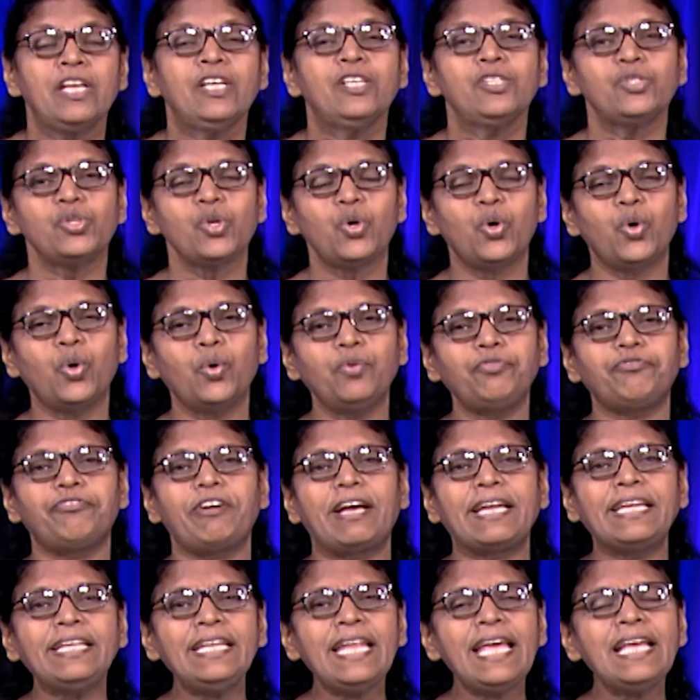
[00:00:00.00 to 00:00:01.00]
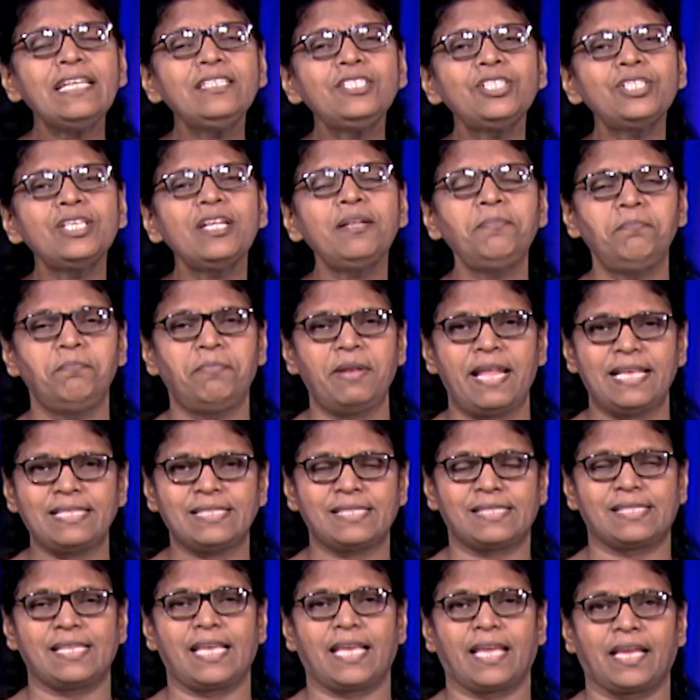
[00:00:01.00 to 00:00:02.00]
So, financial
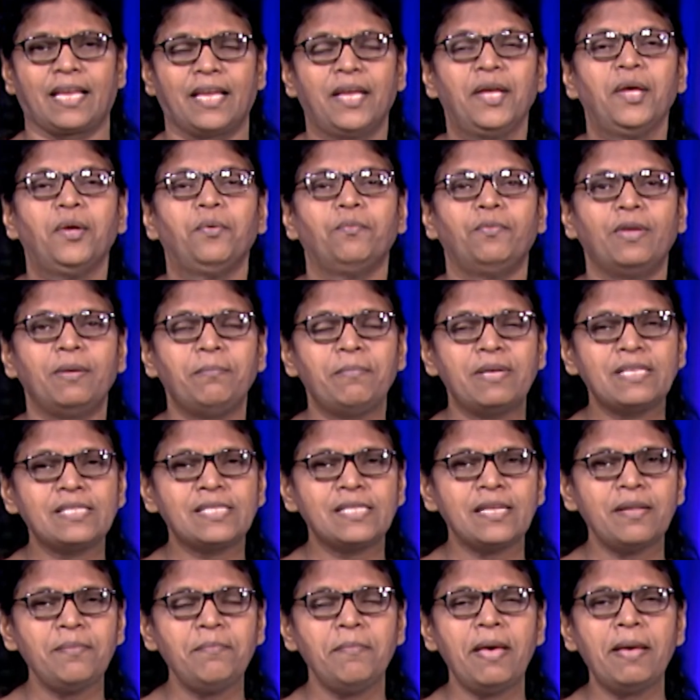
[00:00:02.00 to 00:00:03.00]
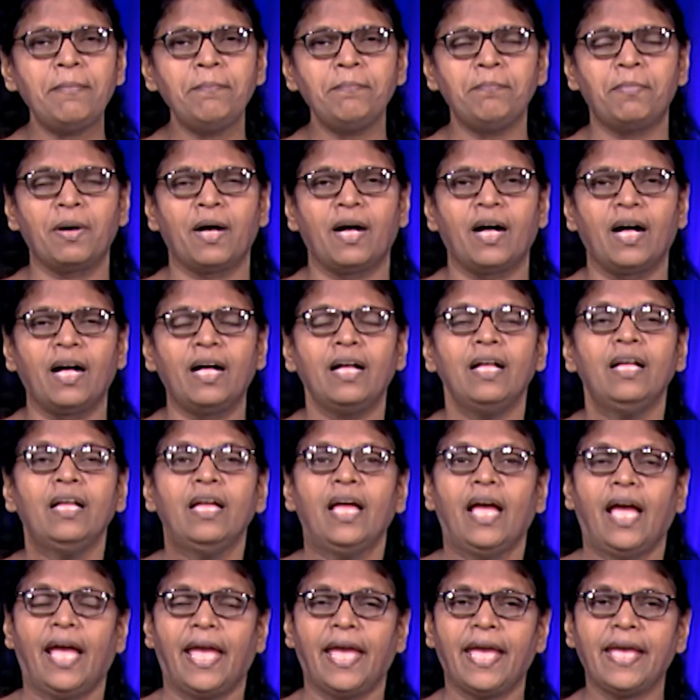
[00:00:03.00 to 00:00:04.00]
blessing, we must remember,
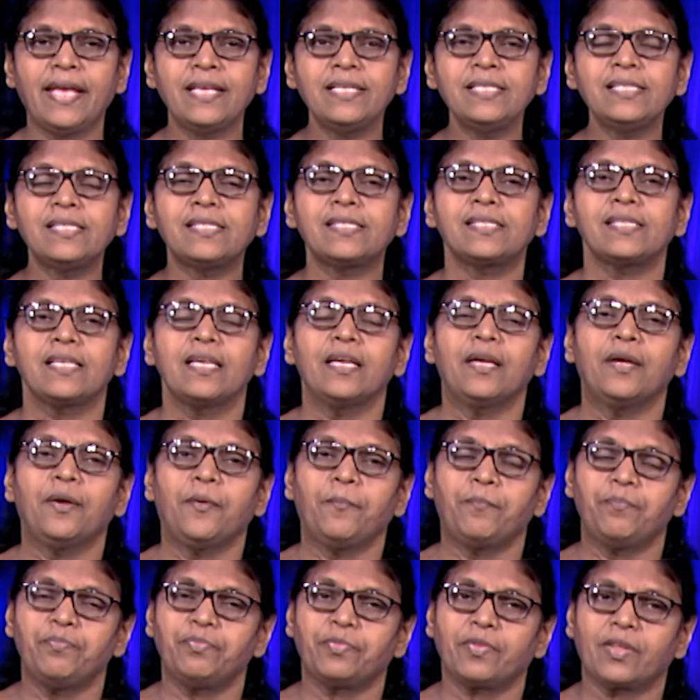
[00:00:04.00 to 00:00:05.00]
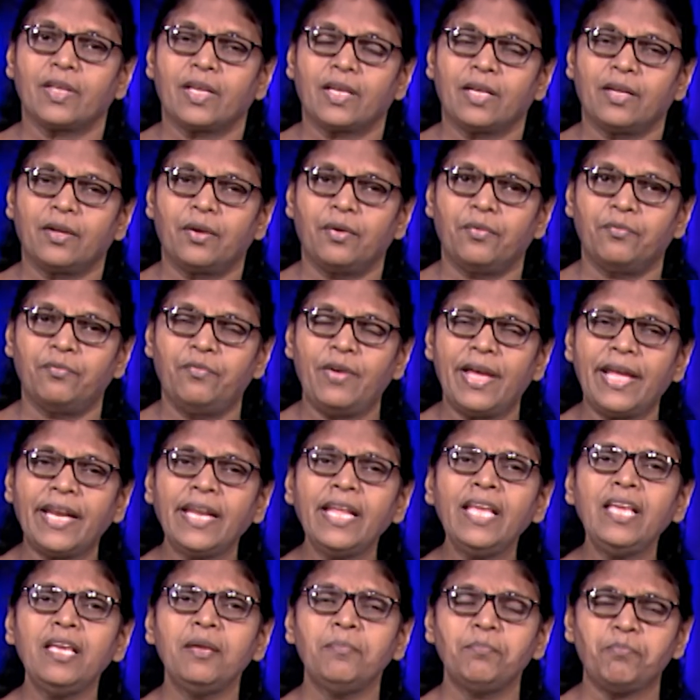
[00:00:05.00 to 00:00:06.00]
is
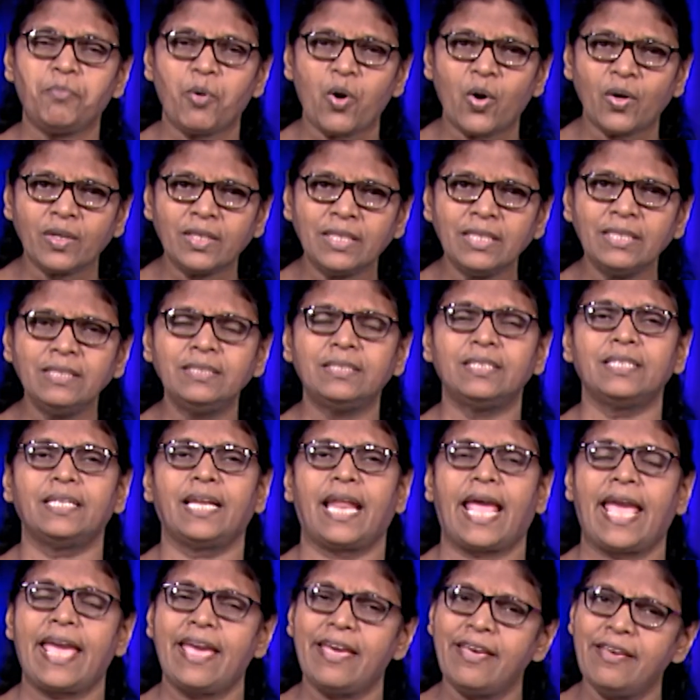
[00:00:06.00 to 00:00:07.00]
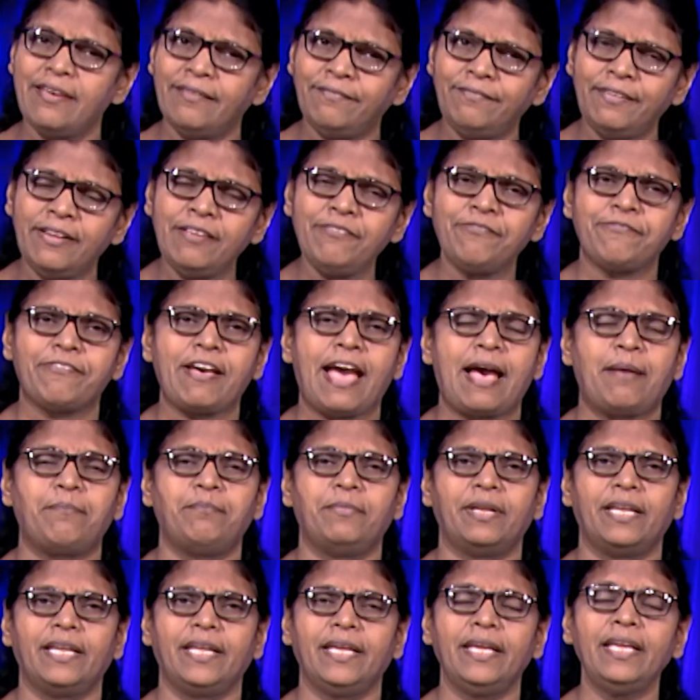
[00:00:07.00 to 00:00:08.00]
very important in every
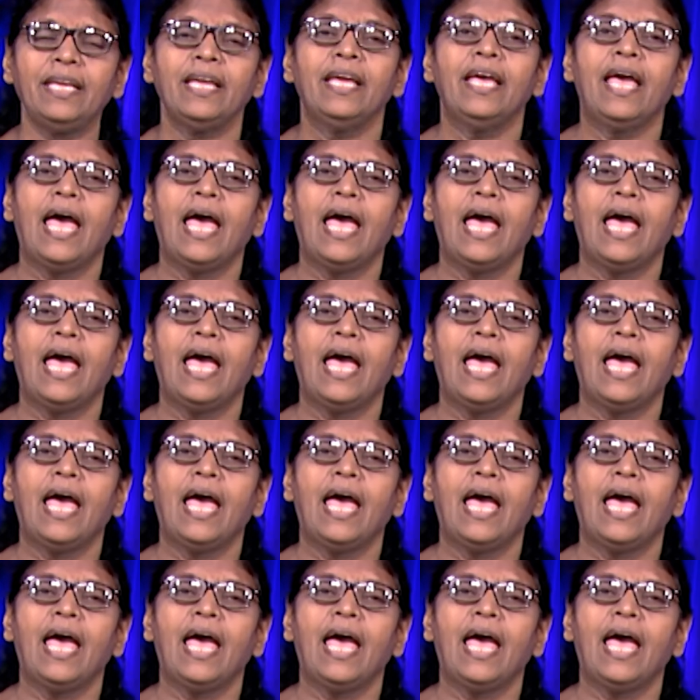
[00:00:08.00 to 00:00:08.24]
family